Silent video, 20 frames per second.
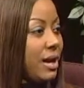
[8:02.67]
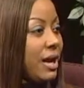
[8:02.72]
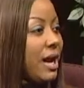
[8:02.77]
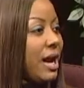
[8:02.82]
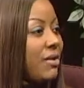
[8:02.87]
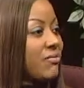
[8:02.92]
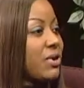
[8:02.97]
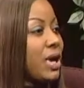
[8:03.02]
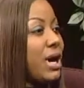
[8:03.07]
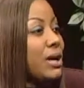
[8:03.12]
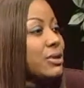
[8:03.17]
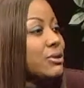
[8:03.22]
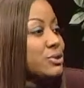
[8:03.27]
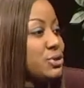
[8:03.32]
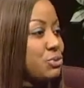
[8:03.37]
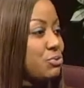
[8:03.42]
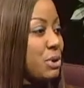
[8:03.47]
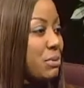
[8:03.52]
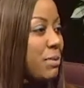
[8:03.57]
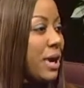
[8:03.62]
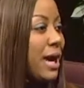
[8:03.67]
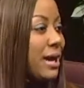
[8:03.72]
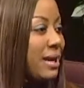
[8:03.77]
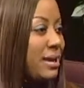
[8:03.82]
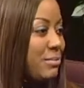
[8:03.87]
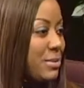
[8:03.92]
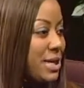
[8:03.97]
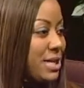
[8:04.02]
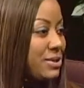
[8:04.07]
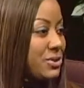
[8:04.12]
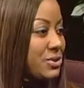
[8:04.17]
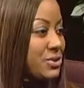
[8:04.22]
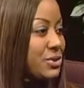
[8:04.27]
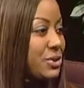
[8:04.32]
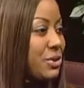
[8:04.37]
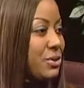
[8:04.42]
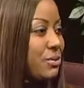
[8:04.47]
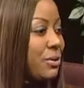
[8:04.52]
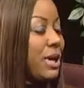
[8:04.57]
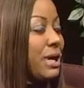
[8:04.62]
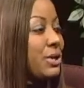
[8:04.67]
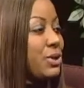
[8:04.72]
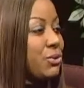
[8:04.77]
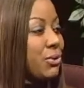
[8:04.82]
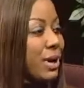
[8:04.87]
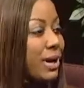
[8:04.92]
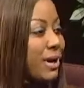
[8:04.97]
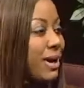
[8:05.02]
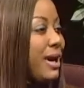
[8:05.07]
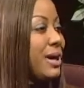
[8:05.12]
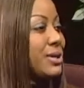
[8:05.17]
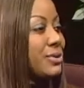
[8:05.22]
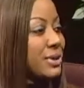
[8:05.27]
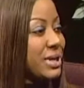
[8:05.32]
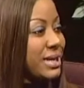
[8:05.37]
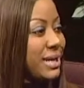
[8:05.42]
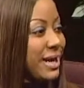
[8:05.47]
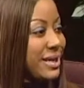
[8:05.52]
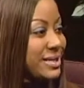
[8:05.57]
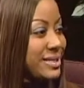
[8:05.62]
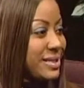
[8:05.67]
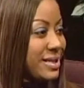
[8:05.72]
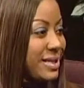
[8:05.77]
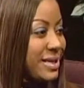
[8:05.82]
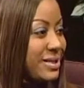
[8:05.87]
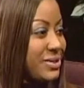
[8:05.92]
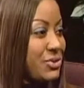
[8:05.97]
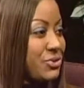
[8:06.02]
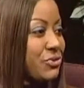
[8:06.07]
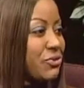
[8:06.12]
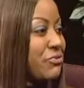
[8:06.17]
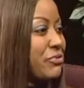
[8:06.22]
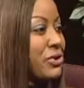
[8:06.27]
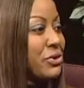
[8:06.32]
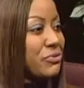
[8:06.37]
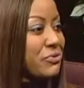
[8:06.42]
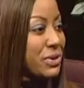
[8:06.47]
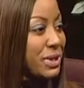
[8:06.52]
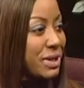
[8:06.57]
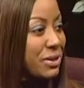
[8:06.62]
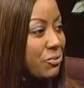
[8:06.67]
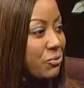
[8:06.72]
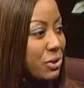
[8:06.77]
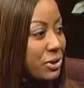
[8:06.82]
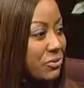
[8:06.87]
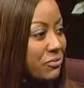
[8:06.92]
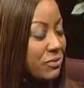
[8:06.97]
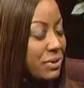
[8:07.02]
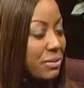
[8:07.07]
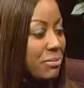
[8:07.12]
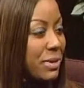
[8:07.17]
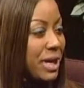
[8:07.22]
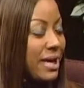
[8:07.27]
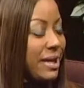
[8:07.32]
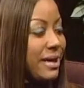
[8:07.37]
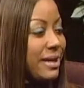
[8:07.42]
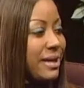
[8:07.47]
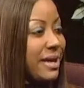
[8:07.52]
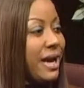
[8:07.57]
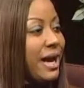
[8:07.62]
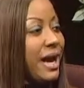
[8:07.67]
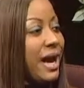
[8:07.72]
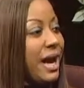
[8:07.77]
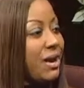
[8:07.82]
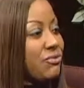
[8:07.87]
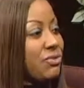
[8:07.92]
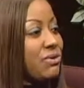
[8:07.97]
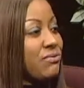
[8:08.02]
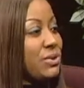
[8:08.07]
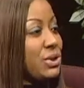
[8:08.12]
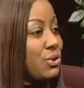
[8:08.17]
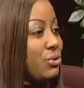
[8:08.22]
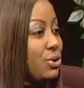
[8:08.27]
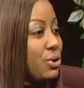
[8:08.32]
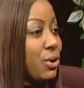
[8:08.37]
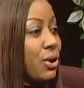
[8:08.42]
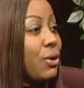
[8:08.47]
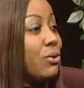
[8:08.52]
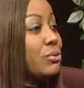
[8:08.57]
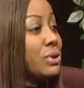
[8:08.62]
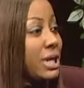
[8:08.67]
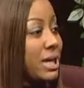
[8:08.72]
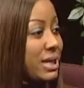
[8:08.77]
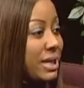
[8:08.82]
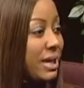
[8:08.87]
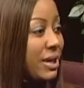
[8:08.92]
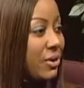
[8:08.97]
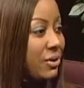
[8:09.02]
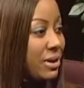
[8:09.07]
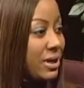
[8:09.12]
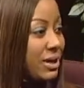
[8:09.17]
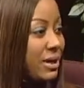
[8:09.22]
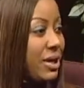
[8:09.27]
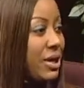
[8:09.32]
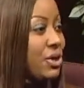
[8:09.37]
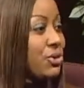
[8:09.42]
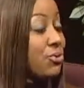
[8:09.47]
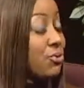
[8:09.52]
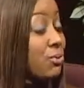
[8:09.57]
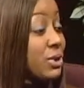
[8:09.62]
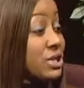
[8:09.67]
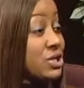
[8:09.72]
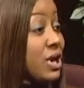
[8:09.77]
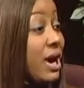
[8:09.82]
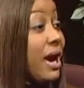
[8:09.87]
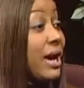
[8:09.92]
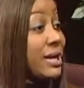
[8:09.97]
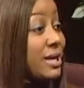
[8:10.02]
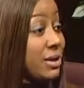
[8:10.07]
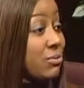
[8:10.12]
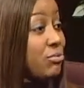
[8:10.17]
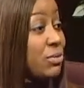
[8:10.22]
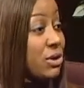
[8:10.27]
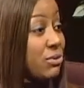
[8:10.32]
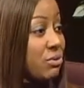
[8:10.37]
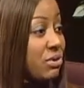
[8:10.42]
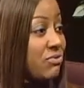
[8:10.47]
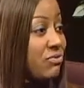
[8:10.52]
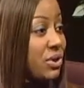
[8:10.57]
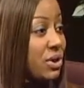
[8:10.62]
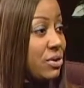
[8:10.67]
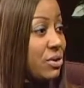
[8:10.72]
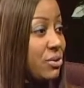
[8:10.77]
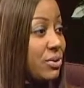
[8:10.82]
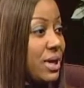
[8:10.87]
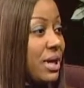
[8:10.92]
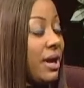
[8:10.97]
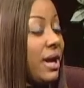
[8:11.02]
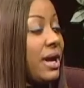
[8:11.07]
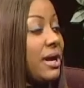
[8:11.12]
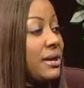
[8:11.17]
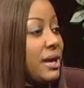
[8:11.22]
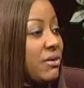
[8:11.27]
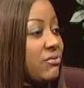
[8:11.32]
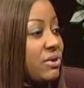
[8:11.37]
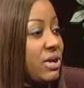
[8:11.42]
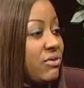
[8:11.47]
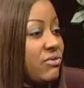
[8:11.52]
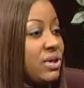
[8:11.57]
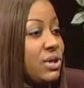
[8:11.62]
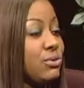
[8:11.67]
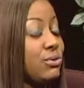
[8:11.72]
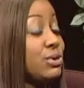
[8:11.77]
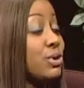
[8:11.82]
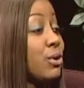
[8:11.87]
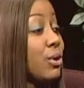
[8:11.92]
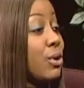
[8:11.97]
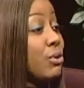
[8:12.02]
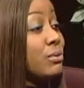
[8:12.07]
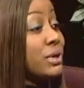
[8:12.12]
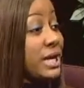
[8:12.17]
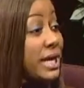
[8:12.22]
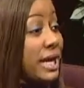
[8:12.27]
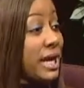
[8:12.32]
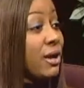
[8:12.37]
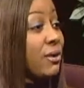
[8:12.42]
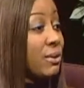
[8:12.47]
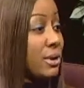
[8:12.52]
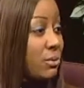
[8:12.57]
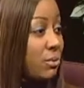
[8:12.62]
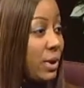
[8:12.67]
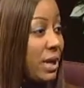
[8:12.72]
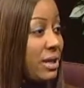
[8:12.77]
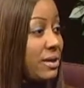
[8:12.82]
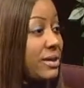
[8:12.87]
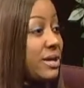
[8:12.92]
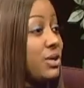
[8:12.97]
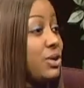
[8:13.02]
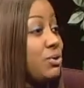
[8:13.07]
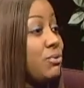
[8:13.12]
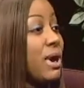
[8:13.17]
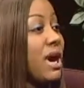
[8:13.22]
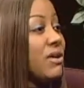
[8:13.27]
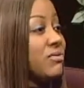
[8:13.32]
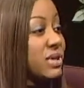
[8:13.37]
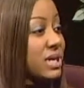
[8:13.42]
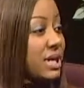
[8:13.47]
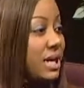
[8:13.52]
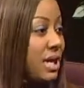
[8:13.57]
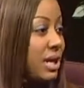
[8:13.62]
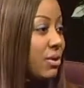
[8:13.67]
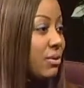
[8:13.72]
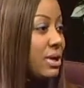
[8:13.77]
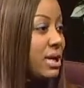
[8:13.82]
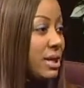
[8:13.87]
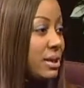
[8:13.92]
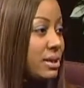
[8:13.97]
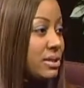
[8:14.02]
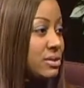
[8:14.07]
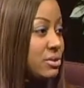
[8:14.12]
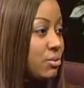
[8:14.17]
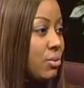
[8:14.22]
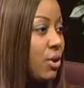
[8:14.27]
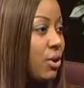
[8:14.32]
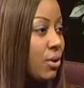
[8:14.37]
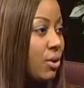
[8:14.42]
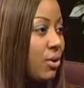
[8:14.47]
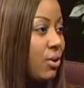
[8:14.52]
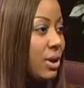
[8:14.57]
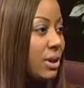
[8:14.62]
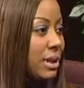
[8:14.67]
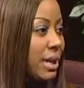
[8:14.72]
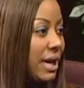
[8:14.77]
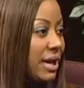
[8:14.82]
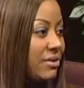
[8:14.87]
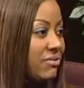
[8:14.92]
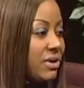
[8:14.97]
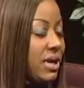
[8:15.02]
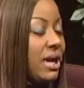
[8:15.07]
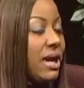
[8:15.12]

I've colored you in my image, so you are colored in excellence. You're fearfully and wonderfully made. I've given you your own clarity through which I can be revealed. And I've given you your own carat weight that you have to carry in this walk called life.